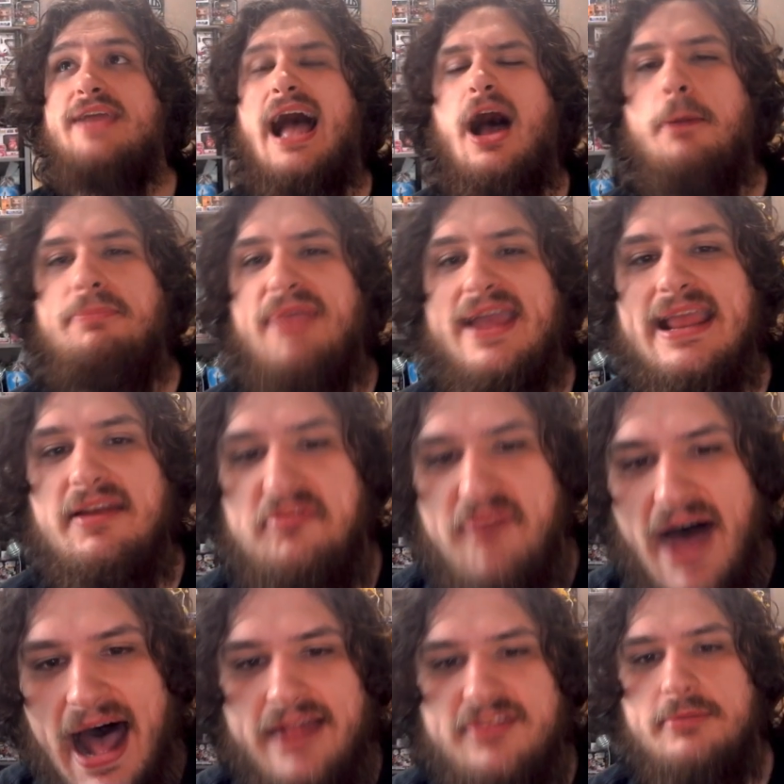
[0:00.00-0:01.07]
I hope they can
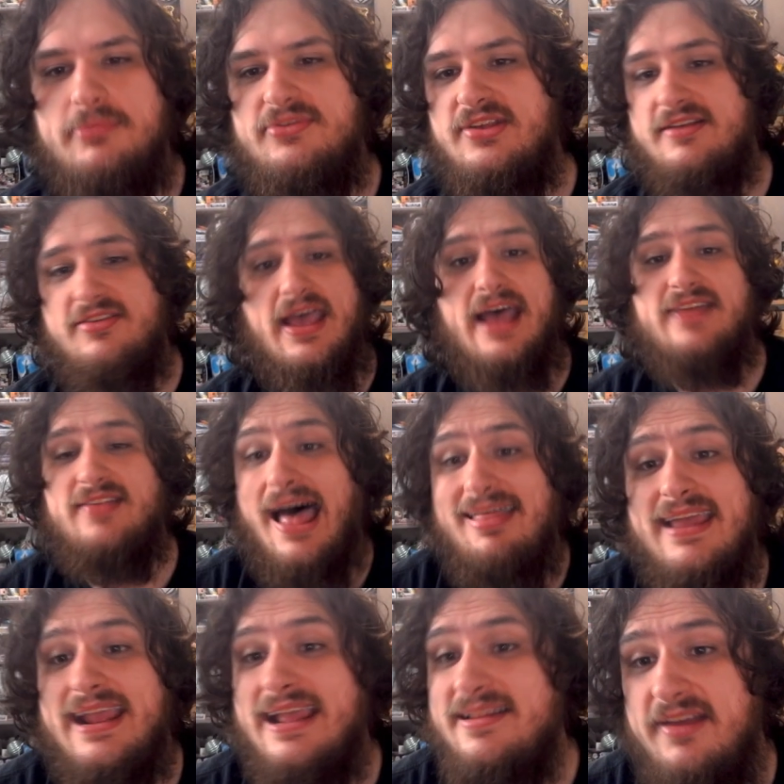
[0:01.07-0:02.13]
find some success. I
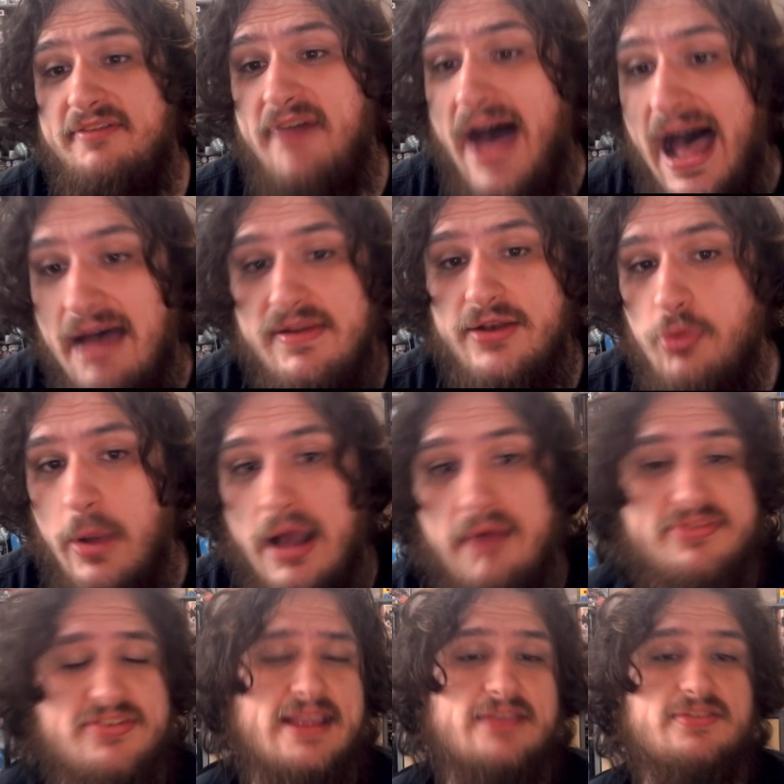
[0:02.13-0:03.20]
think it's a 5-12
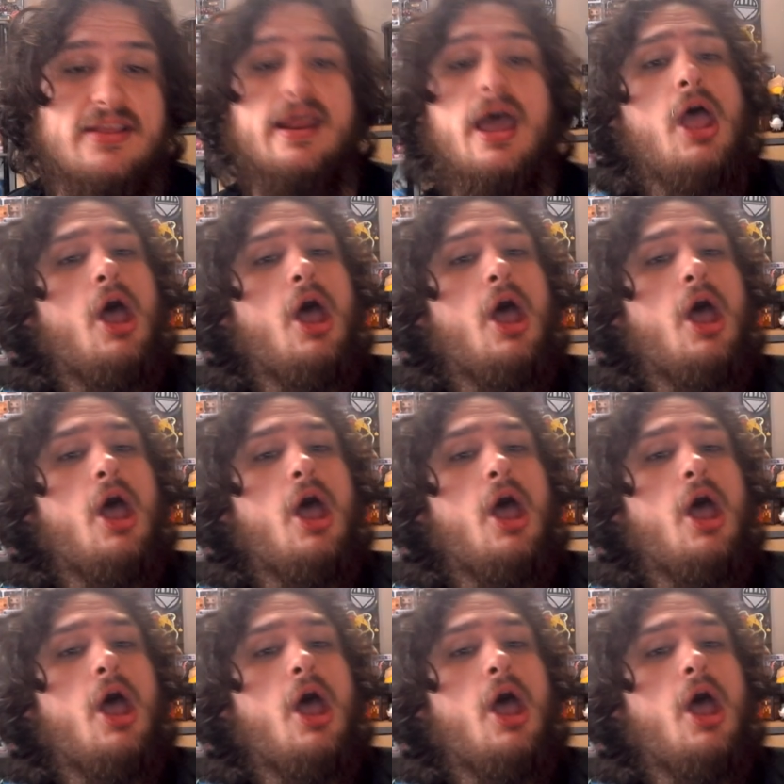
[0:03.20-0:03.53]
season.